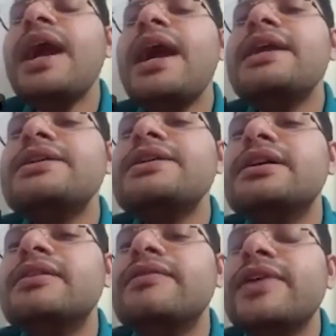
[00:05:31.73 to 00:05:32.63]
And
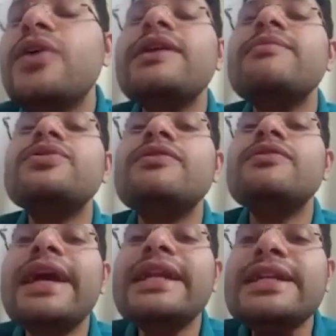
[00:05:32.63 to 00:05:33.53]
we are not able to
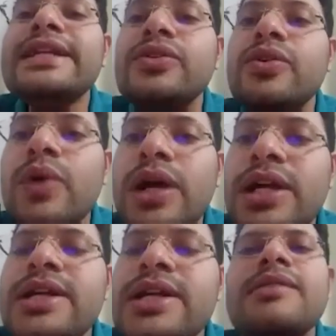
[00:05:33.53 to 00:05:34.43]
reflect it to the
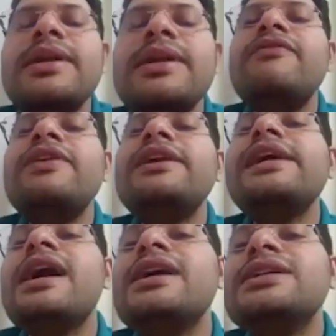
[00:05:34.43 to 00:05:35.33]
world, but
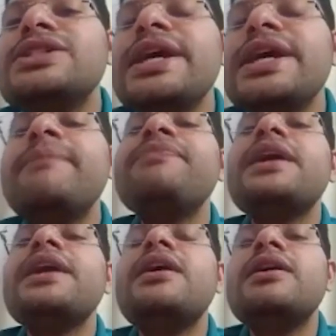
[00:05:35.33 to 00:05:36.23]
definitely IgA
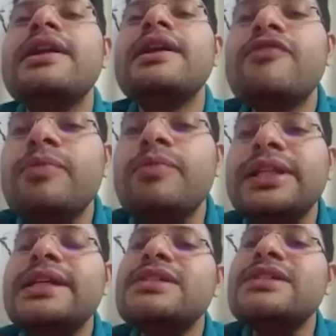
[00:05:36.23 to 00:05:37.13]

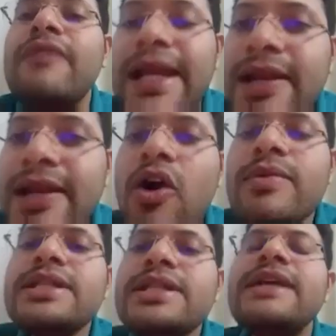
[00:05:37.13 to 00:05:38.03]
nephropathy is fairly
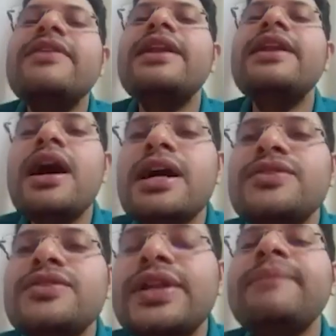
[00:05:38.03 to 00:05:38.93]
common even in our
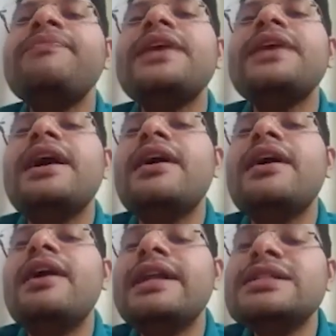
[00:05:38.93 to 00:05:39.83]
country,
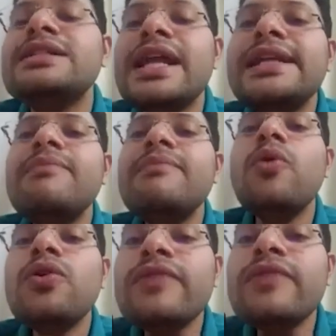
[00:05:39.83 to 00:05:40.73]
and is slightly
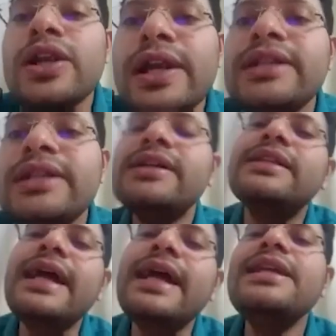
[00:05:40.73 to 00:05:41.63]
more virulent
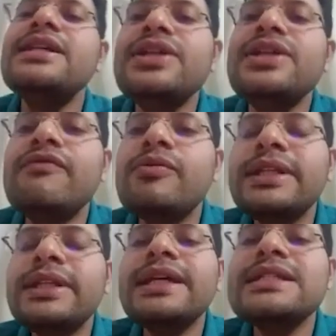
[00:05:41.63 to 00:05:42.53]
than the IgA
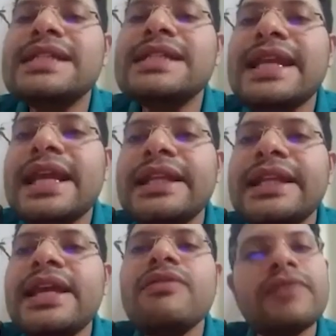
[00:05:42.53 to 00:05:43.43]
nephropathy that is seen in
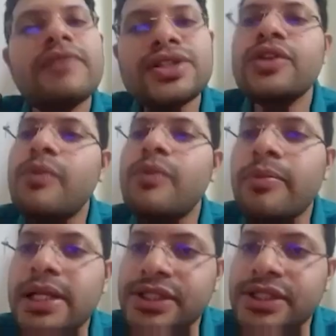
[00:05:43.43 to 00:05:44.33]
the Western
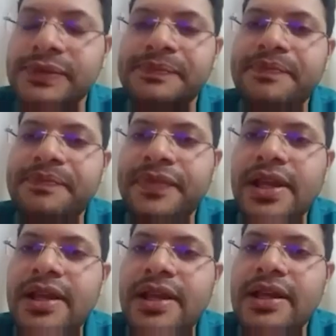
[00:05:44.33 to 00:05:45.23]
population.
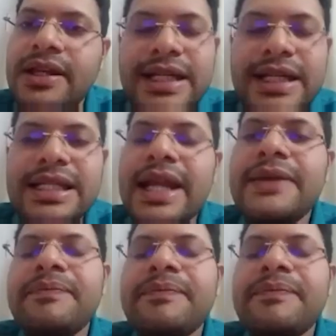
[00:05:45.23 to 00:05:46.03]
Next slide.